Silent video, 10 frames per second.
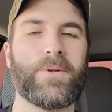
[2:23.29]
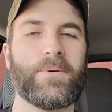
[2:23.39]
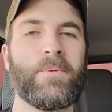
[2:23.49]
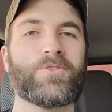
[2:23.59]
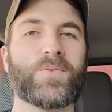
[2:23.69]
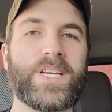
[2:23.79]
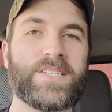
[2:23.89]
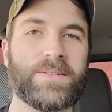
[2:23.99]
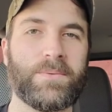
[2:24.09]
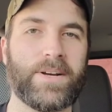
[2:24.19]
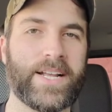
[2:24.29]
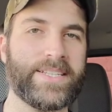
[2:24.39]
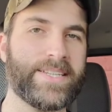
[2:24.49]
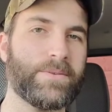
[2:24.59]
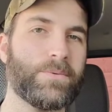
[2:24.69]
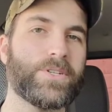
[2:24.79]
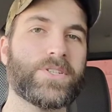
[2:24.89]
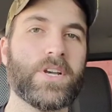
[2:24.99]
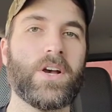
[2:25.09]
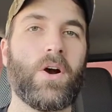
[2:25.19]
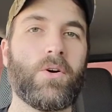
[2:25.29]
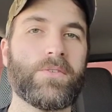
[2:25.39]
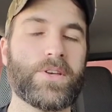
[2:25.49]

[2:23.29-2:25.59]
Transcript: The most recent one I did was over